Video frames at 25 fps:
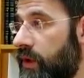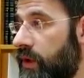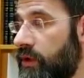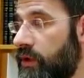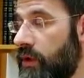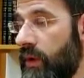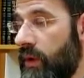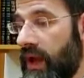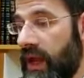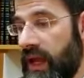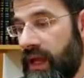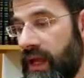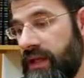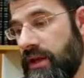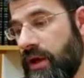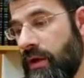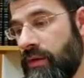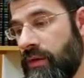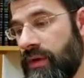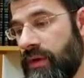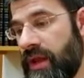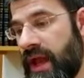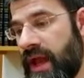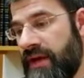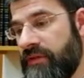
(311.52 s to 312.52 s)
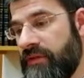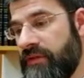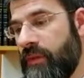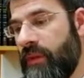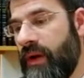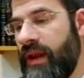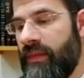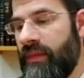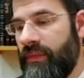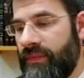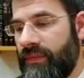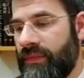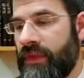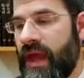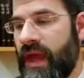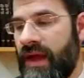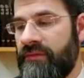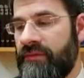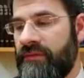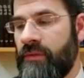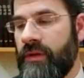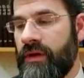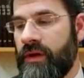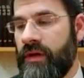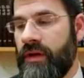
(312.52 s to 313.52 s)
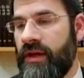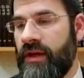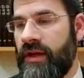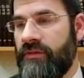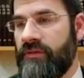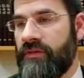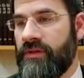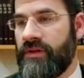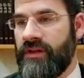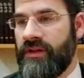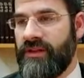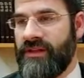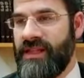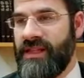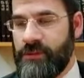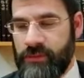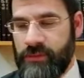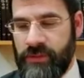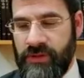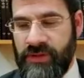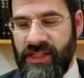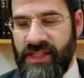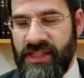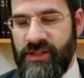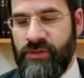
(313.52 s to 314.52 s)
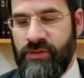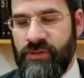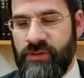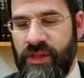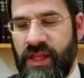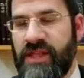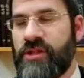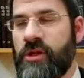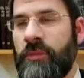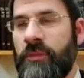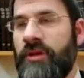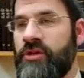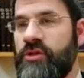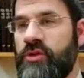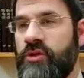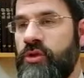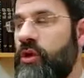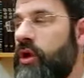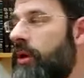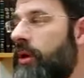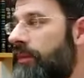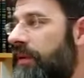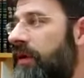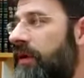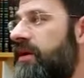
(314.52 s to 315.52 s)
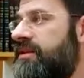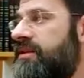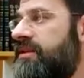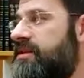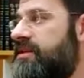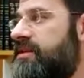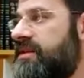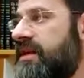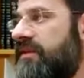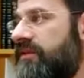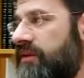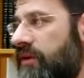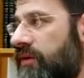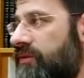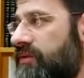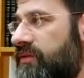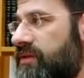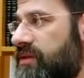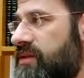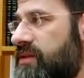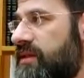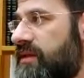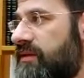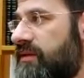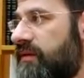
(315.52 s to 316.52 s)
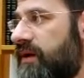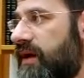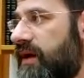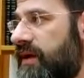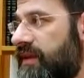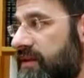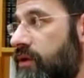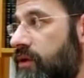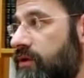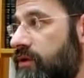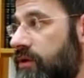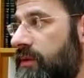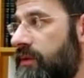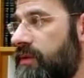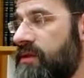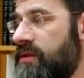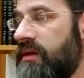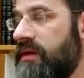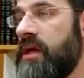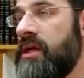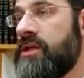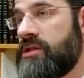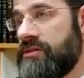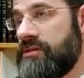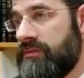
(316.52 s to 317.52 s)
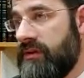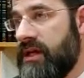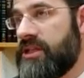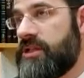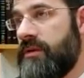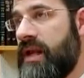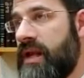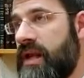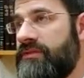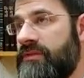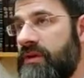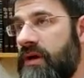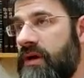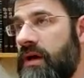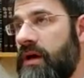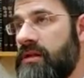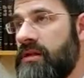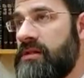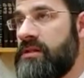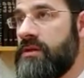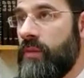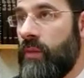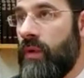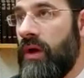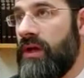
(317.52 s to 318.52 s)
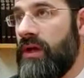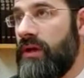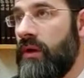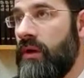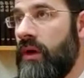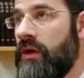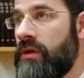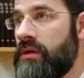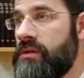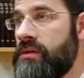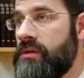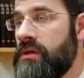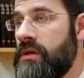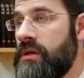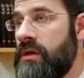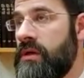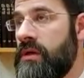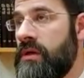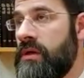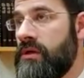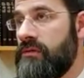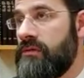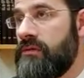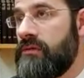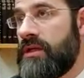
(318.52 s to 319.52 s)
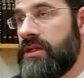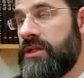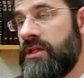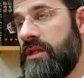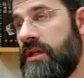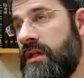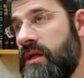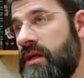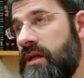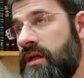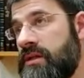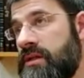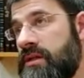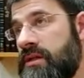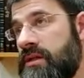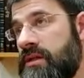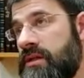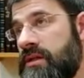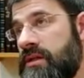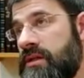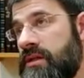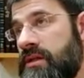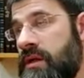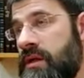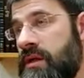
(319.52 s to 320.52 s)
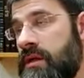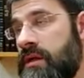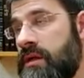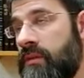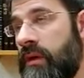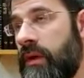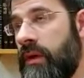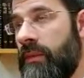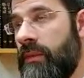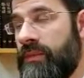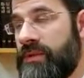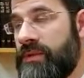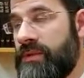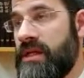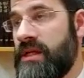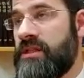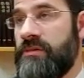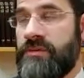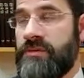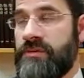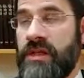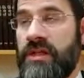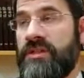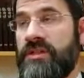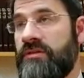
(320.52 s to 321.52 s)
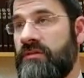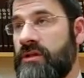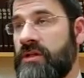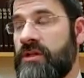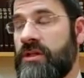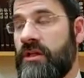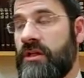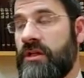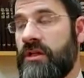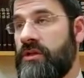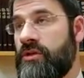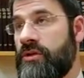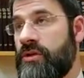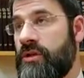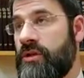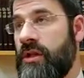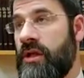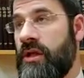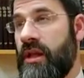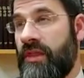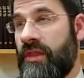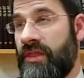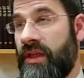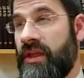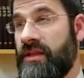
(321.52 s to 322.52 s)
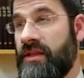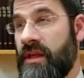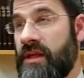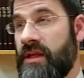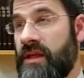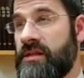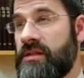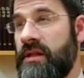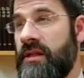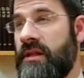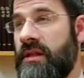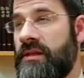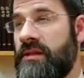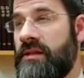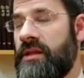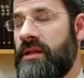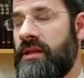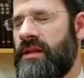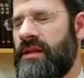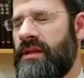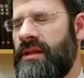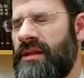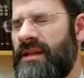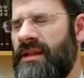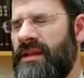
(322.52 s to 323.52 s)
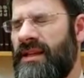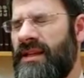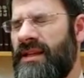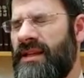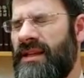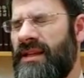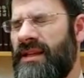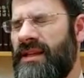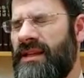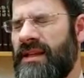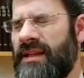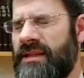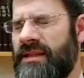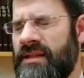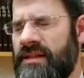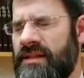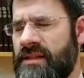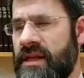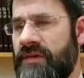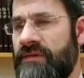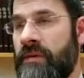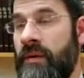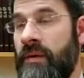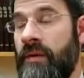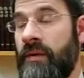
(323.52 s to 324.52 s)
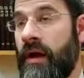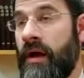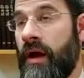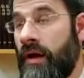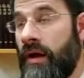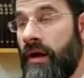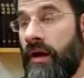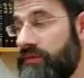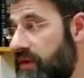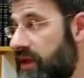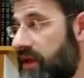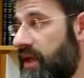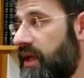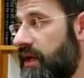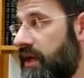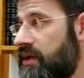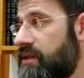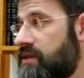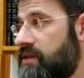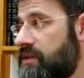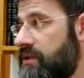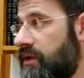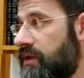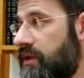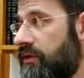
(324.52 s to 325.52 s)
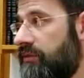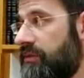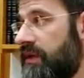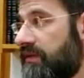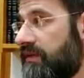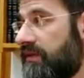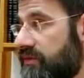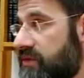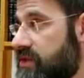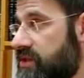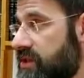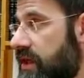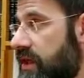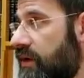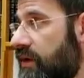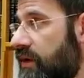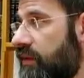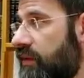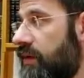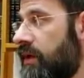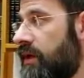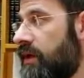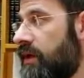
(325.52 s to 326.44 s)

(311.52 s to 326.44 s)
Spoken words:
No. Everyone. These korbanos do not appear in Tetzaveh, obviously, right? They don't. So Rashi would have to answer why not, because Rashi learns. Well, potentially Rashi could learn. I think does learn that the Tetzaveh after the Egel Hazov, but even so.